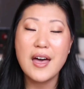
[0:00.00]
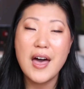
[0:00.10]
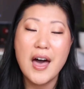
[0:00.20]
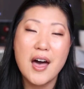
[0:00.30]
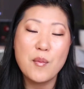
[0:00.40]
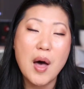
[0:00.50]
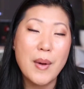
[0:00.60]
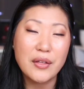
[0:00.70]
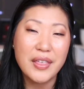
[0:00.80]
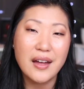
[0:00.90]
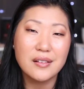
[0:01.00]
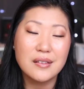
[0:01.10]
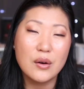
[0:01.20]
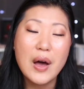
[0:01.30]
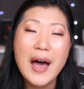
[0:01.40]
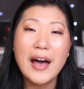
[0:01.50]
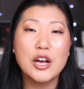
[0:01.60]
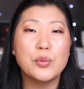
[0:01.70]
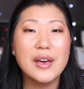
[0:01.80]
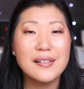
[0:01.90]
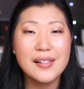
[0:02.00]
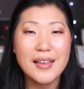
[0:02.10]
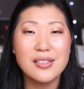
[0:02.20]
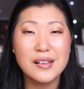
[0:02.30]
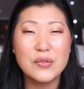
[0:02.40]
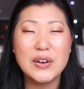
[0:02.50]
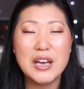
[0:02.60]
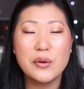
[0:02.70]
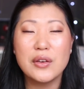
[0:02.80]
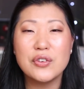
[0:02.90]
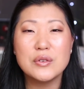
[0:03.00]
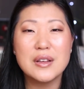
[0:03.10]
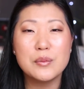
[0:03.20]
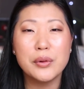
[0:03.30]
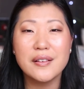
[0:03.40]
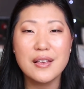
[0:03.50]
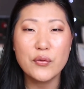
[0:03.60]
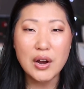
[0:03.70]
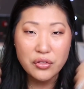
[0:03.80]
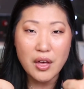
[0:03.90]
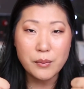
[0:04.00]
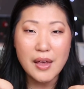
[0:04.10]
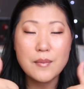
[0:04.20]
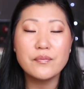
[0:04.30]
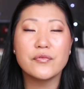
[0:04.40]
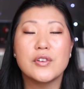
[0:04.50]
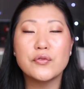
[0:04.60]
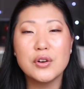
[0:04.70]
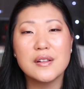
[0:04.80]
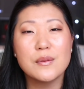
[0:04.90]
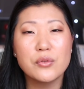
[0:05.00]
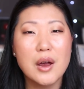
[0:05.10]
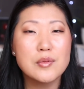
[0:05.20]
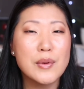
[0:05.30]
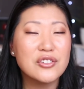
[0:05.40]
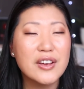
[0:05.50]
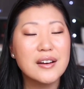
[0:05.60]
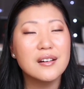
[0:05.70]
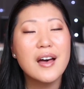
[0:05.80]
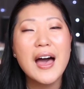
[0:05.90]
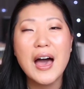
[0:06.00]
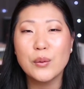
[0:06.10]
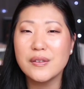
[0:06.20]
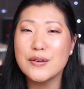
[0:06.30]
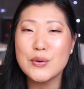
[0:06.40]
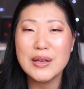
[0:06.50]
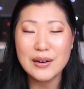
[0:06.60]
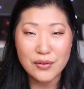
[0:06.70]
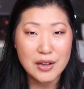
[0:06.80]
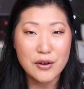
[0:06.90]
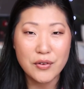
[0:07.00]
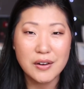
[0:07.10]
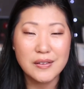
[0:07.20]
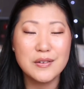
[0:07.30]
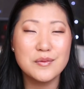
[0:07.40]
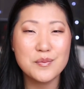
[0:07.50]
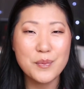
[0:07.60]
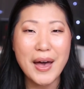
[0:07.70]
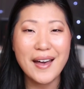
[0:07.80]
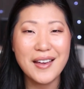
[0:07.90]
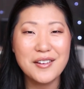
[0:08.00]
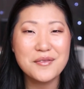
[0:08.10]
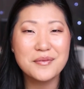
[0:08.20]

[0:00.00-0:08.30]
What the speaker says: about that. So I hope you guys liked this video. If you did, please give it a thumbs up. Feel free to subscribe to my channel. I will see you in a video very soon. Bye!